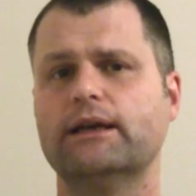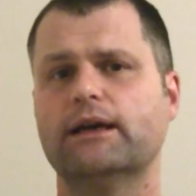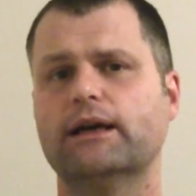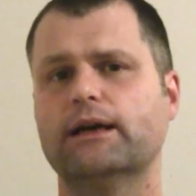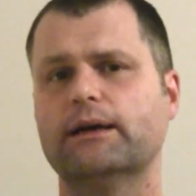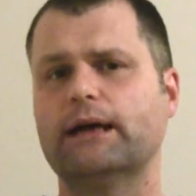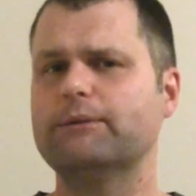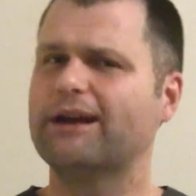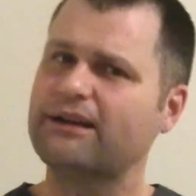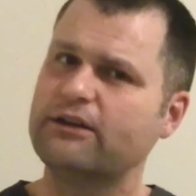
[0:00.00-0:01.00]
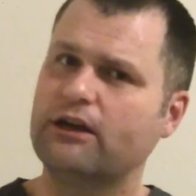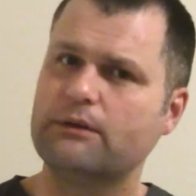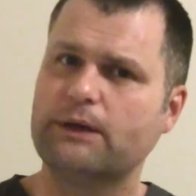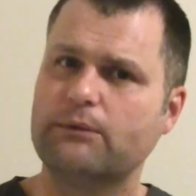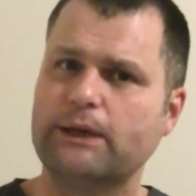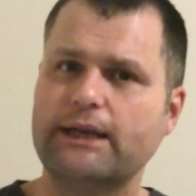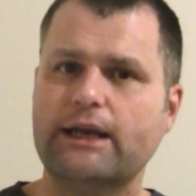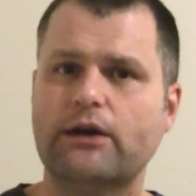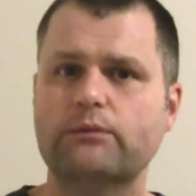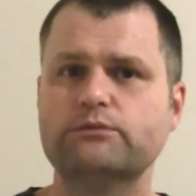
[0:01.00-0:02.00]
I'm not going to talk about them right
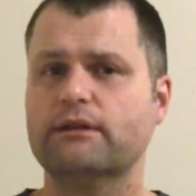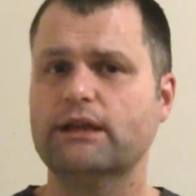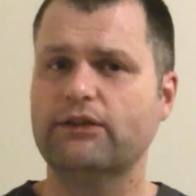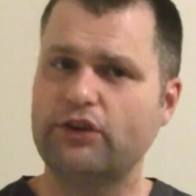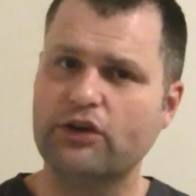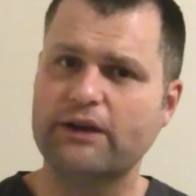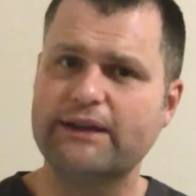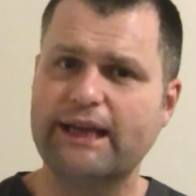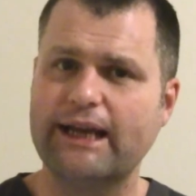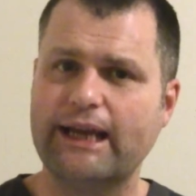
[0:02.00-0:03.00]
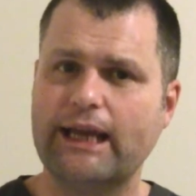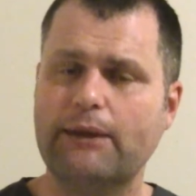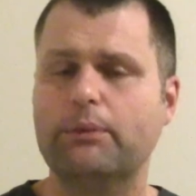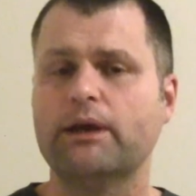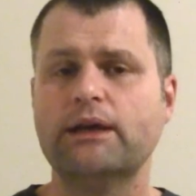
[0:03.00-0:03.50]
now. If you're in that camp,